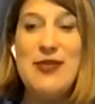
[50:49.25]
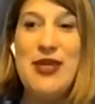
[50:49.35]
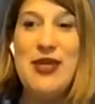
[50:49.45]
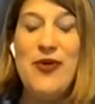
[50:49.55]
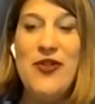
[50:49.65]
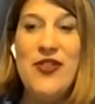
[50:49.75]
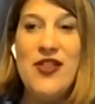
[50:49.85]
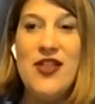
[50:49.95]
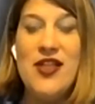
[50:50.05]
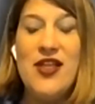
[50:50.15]
to people
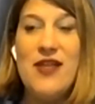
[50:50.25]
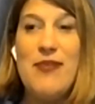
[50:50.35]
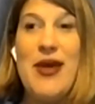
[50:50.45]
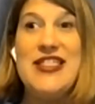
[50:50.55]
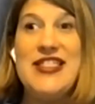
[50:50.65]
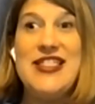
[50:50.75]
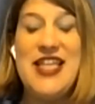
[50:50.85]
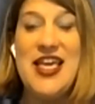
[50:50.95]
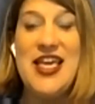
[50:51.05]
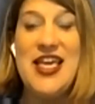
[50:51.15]
by
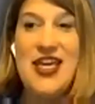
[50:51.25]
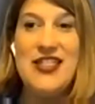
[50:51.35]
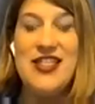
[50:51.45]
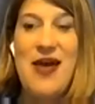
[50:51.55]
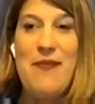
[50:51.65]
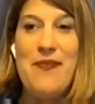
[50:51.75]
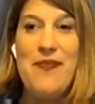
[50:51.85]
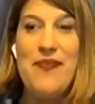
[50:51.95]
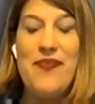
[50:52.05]
singing to them.